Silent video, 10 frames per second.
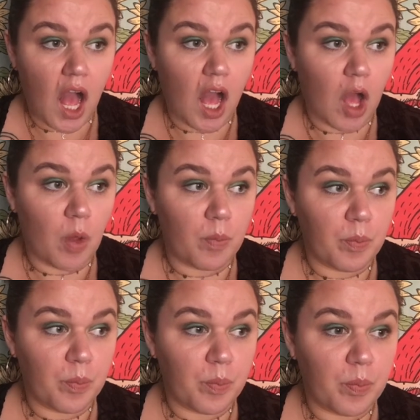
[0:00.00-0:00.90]

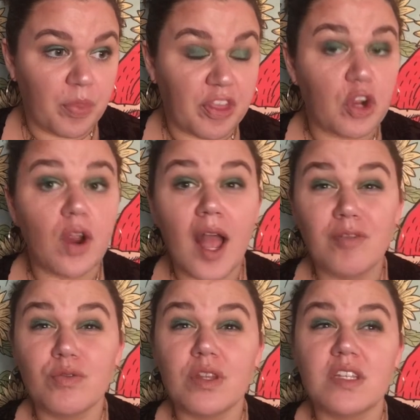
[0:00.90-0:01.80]
The
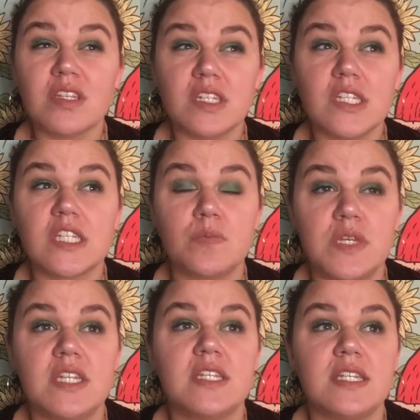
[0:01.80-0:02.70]
Craft really still
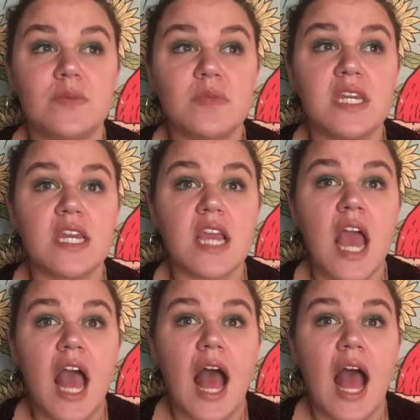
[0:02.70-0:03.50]
speaks to me